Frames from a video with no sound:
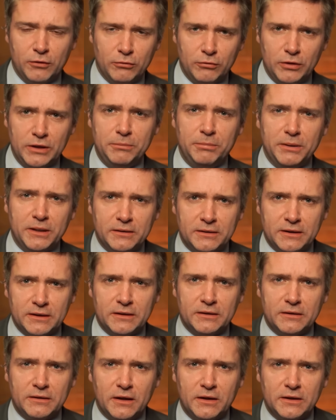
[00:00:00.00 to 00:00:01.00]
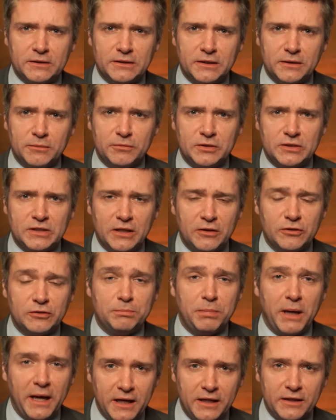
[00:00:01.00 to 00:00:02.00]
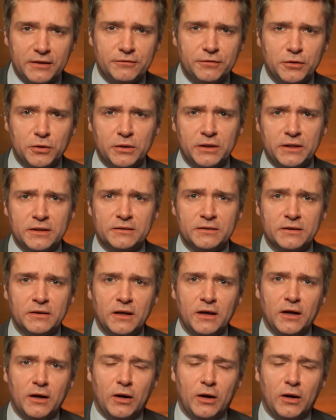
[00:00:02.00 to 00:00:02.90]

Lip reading: rebuilding Gaza themselves, paying for it,